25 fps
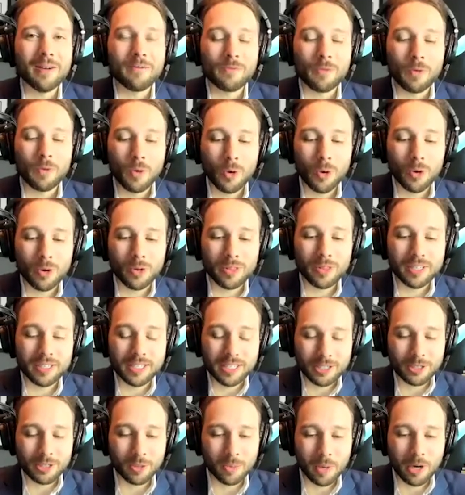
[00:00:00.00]
for the
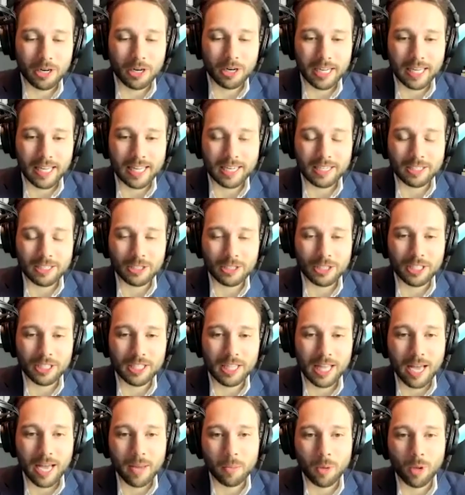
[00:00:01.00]
digital marketing agency,
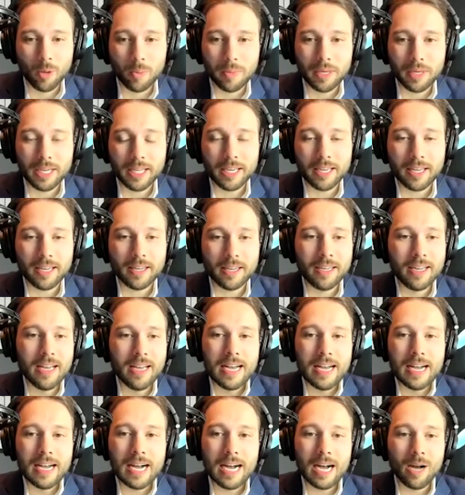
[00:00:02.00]
Lionbolt Media,
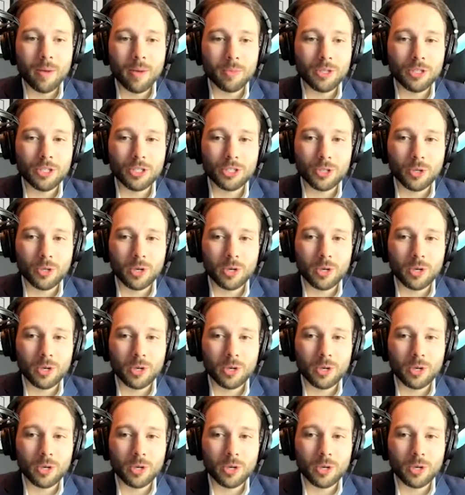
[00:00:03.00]
you just go to